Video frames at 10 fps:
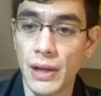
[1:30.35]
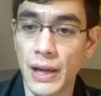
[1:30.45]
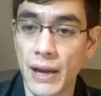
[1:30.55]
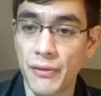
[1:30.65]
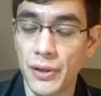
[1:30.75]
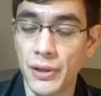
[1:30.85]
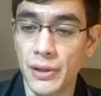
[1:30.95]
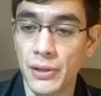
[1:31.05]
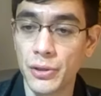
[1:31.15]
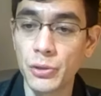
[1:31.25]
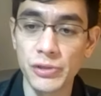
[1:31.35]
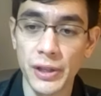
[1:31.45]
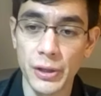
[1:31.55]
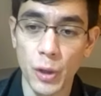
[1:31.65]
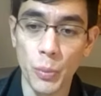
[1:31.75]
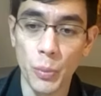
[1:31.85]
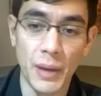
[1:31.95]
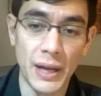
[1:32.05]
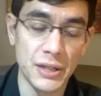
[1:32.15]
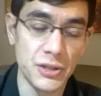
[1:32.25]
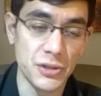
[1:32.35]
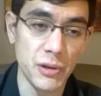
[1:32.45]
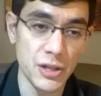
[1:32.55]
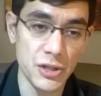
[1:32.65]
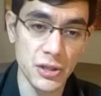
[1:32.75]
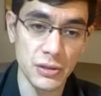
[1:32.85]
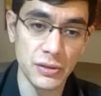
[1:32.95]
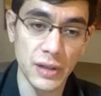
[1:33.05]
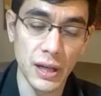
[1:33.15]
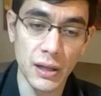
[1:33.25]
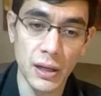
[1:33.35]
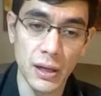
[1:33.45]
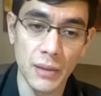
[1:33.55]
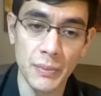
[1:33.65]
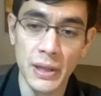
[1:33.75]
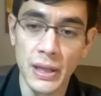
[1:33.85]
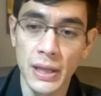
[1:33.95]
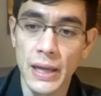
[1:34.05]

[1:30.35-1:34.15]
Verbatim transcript: I have a newsletter at openmindintegration.com,